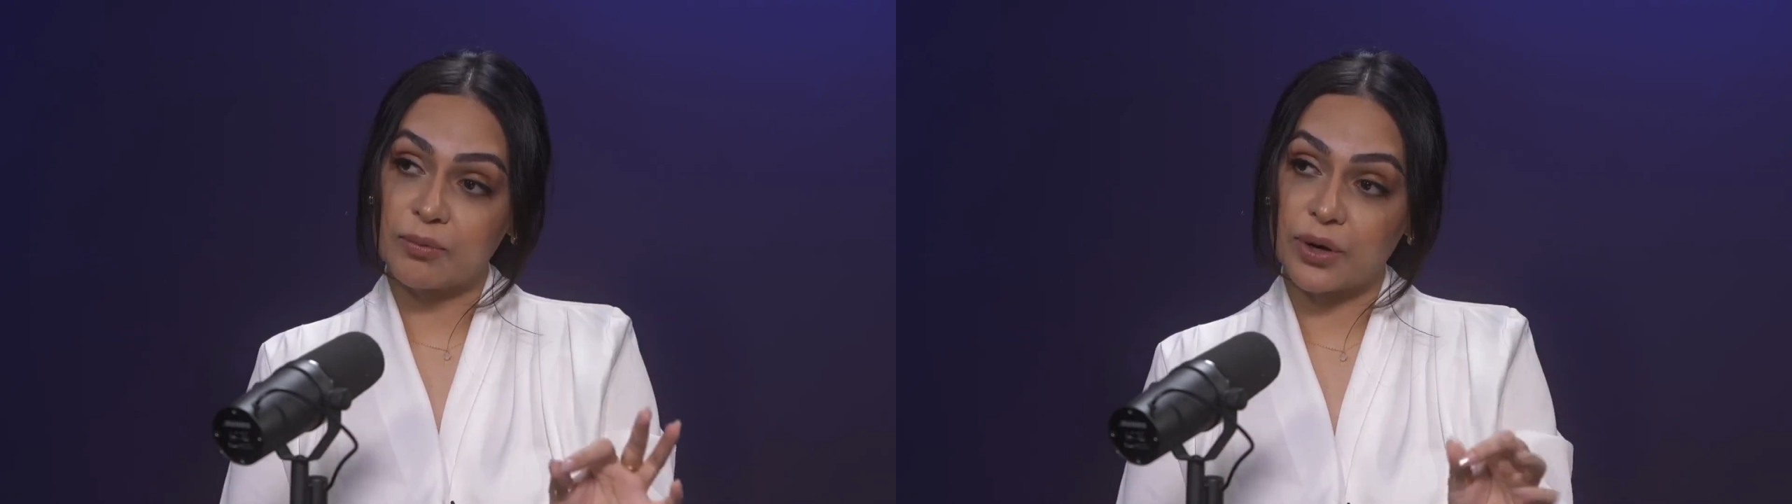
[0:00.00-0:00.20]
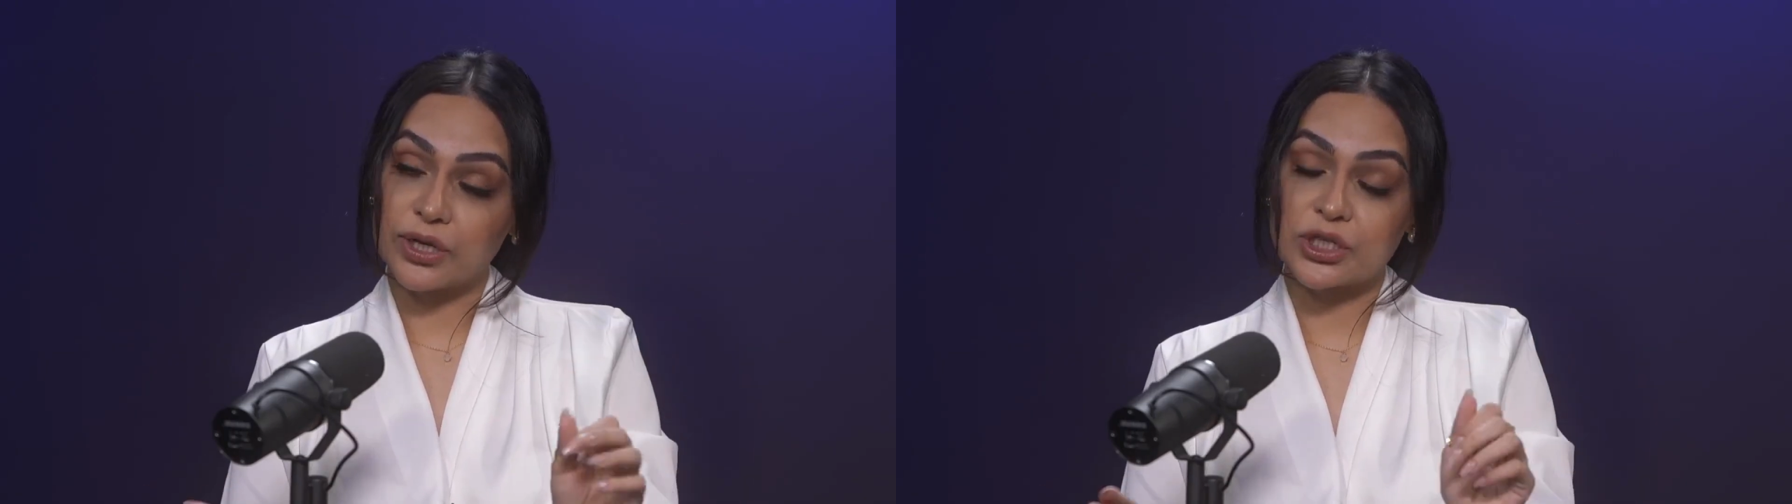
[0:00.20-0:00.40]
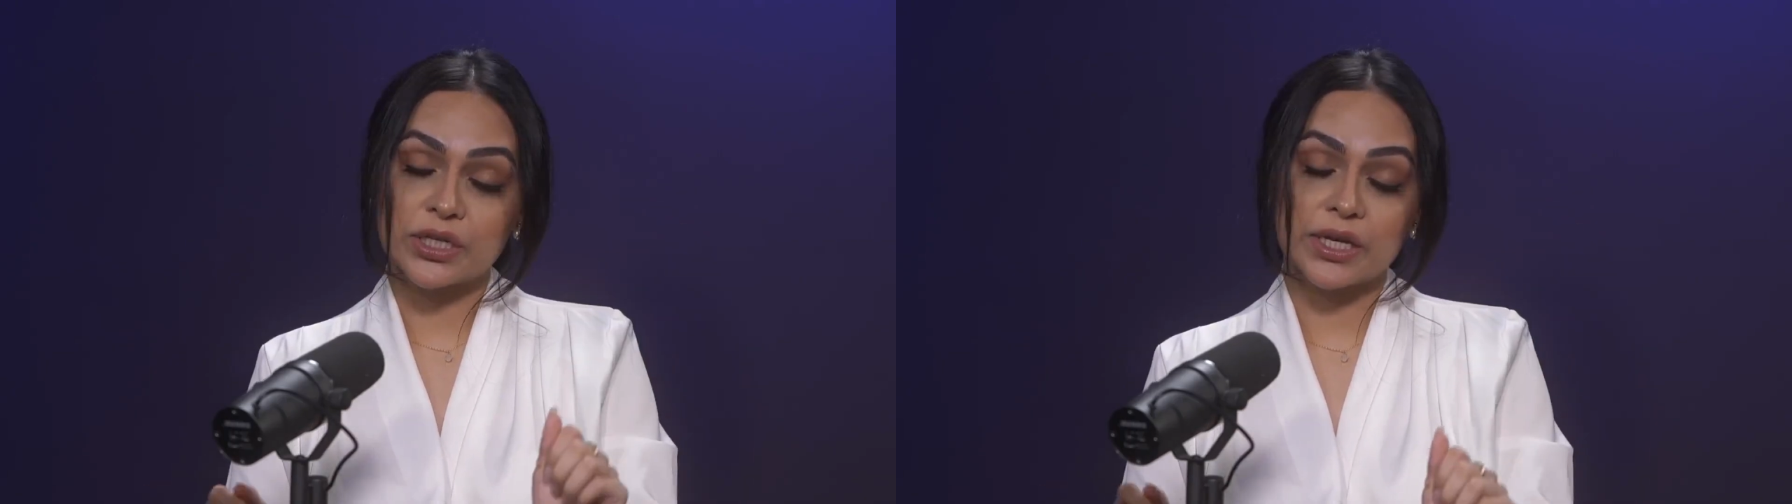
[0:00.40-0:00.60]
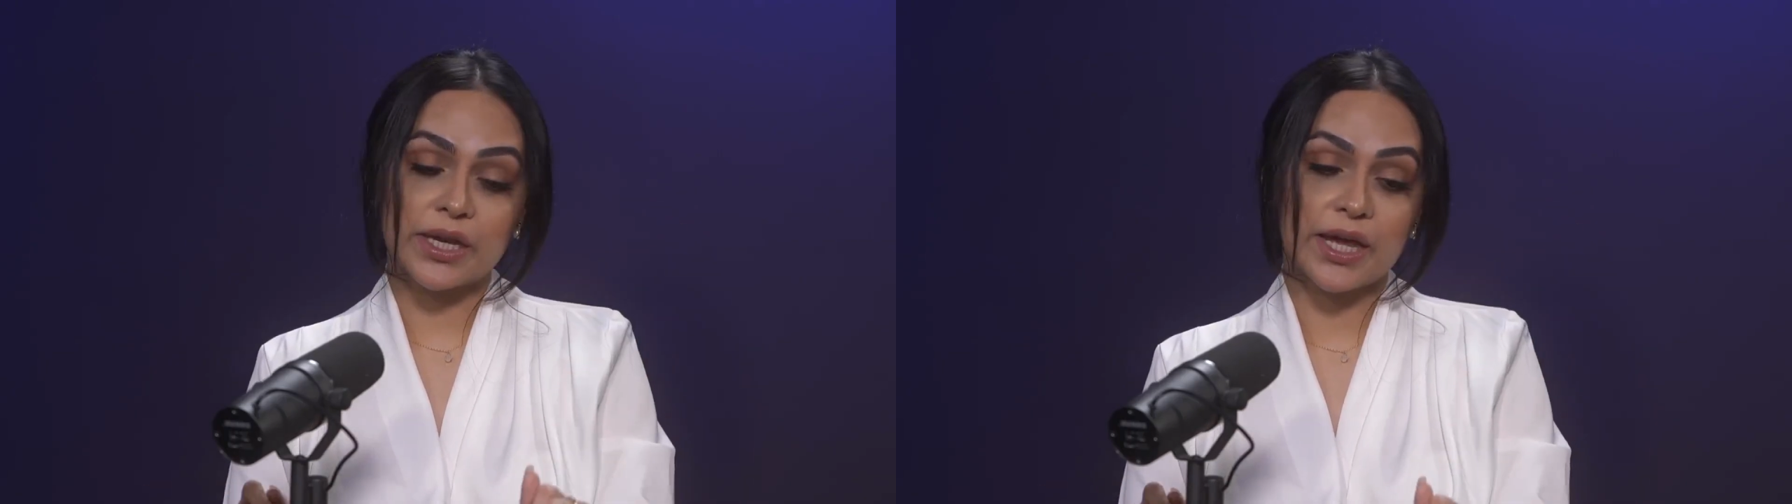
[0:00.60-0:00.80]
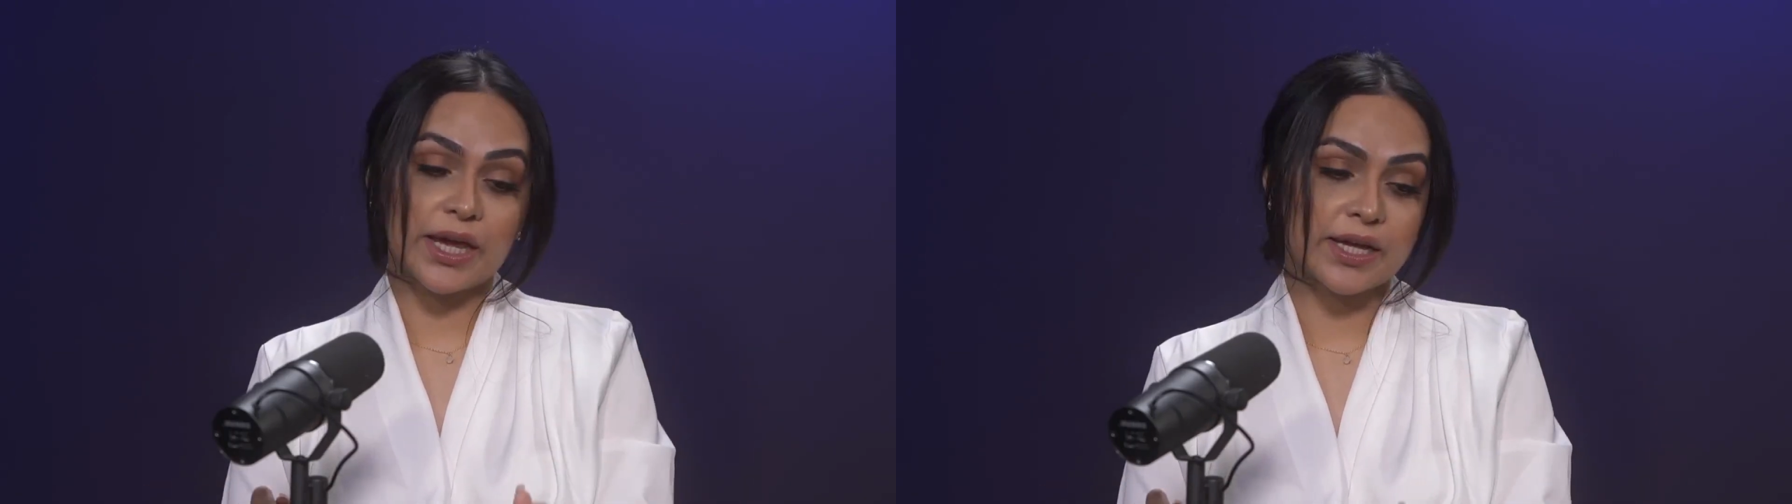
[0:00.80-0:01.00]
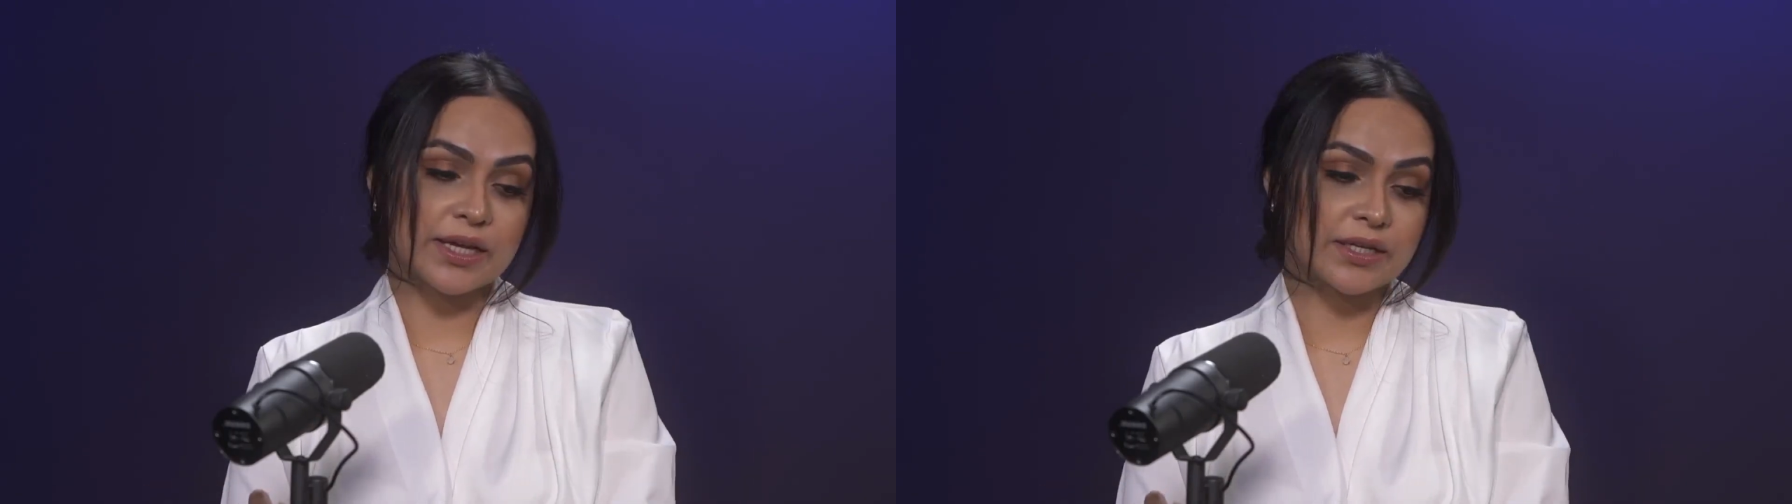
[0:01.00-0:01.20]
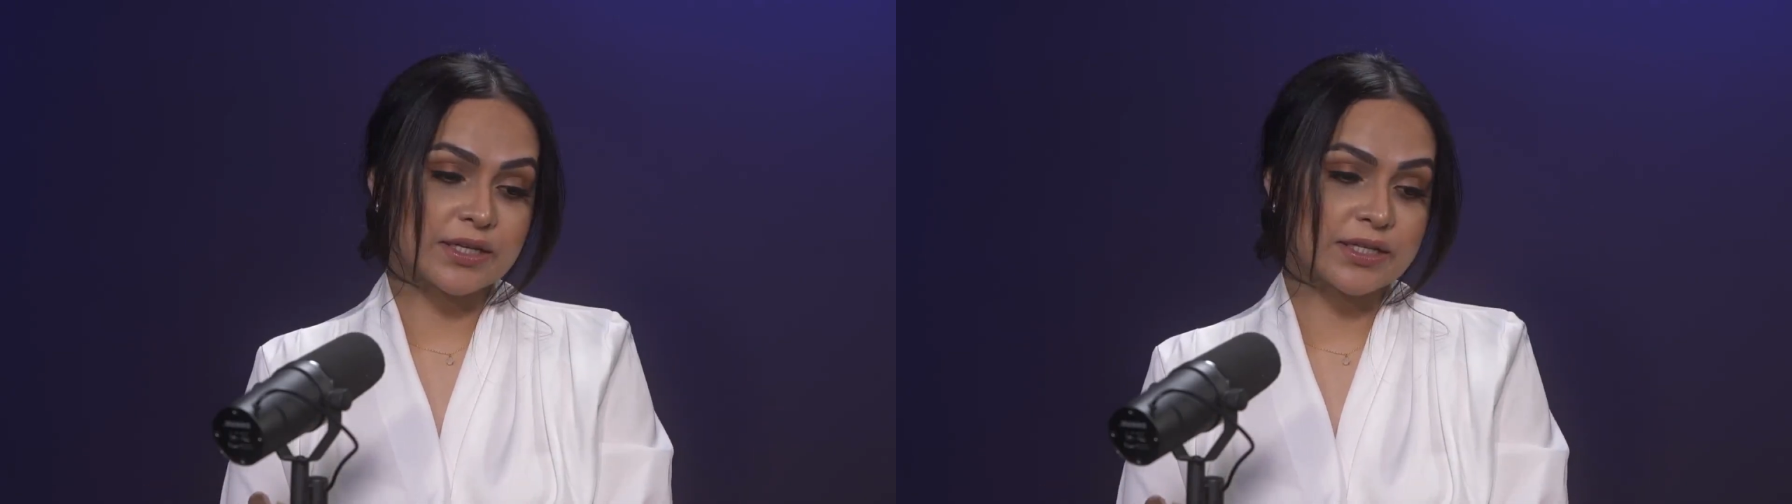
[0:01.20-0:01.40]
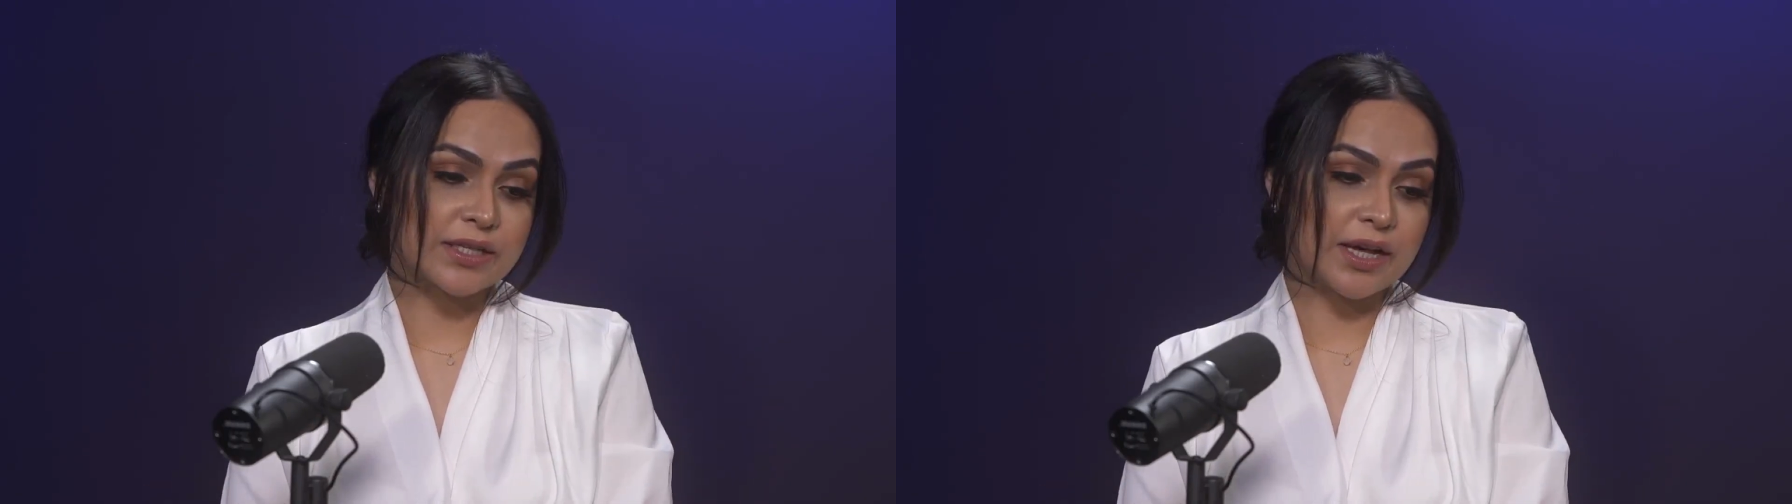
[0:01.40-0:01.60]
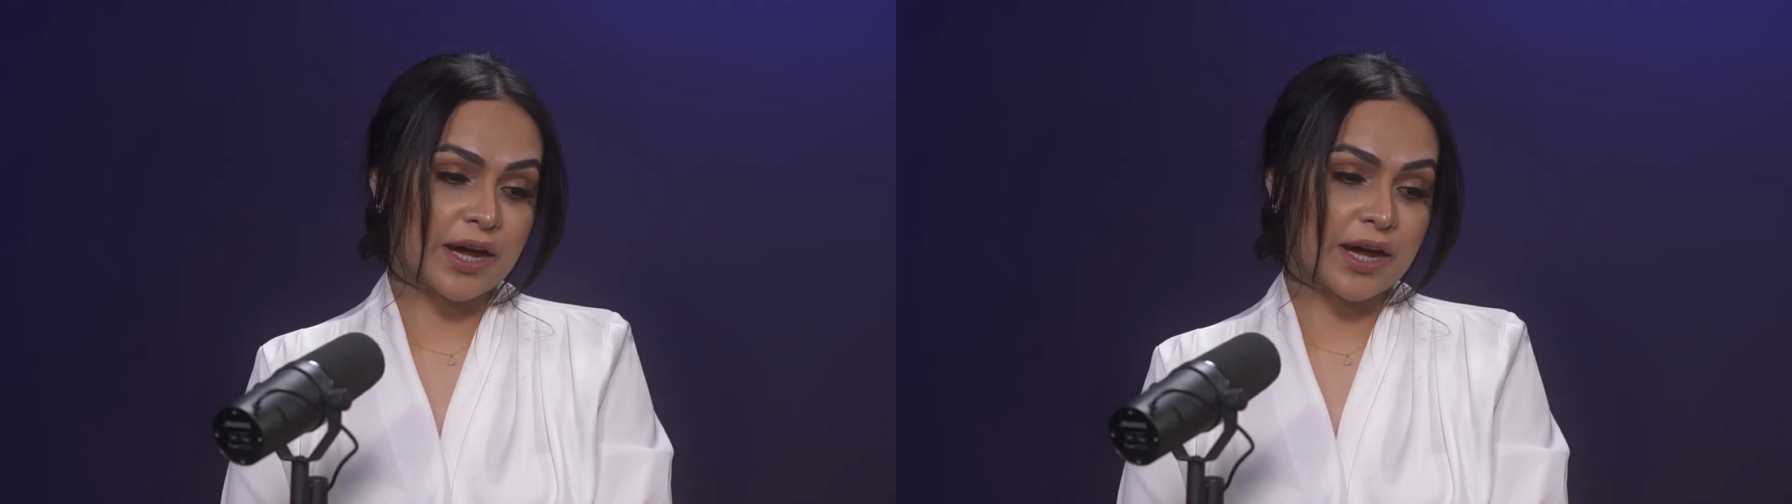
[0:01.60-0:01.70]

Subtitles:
question is,